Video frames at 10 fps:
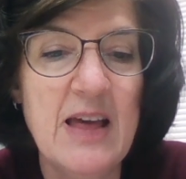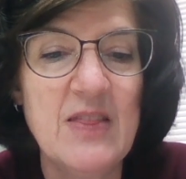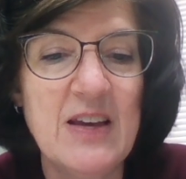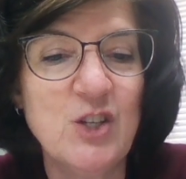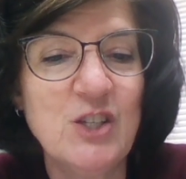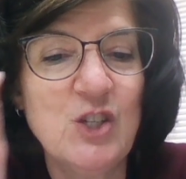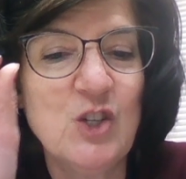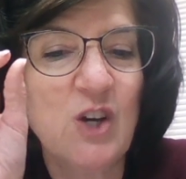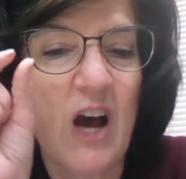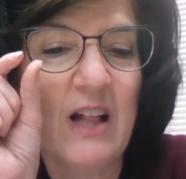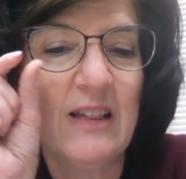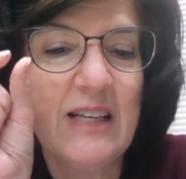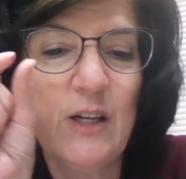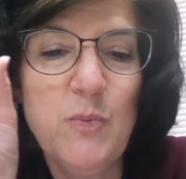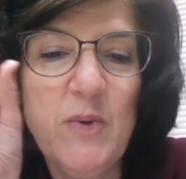they just took a
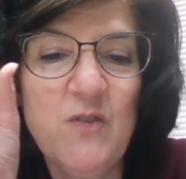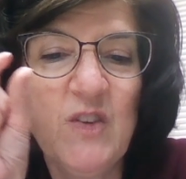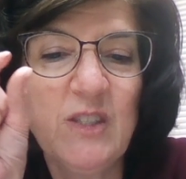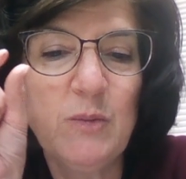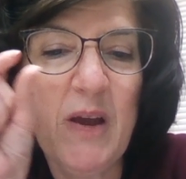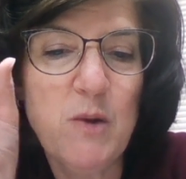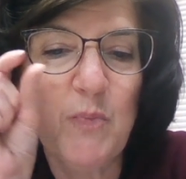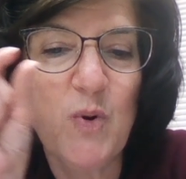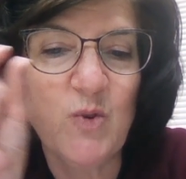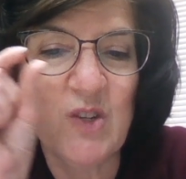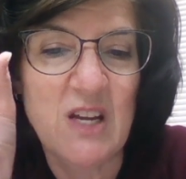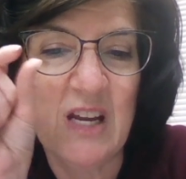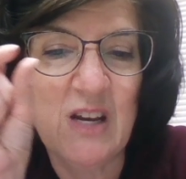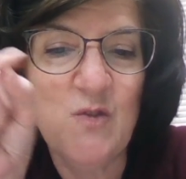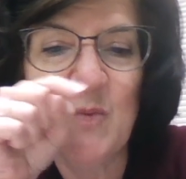little bit of the spike
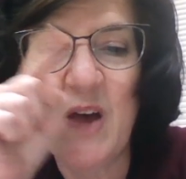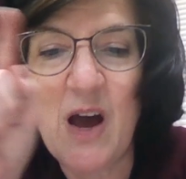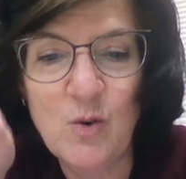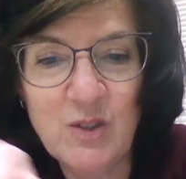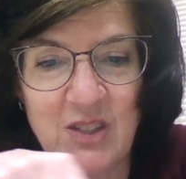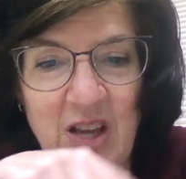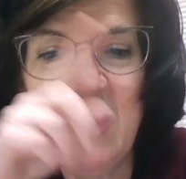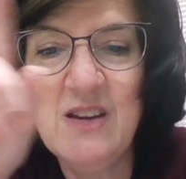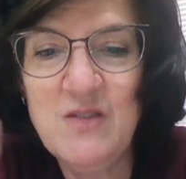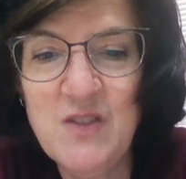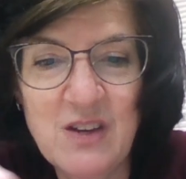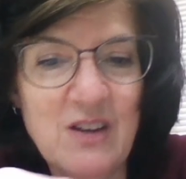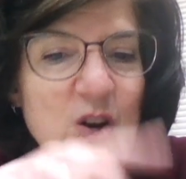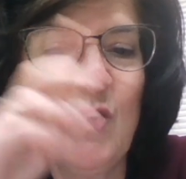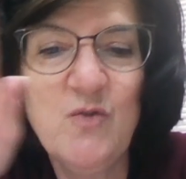protein from the outside of
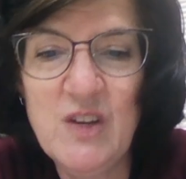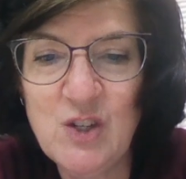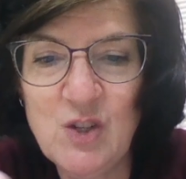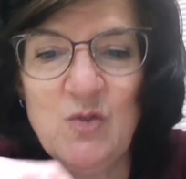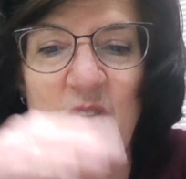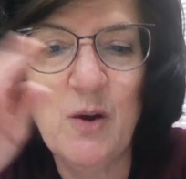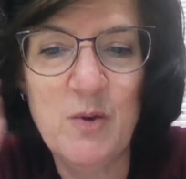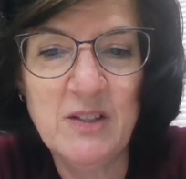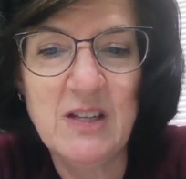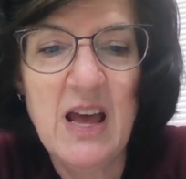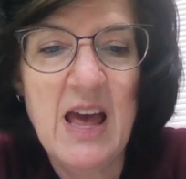the CoV2 virus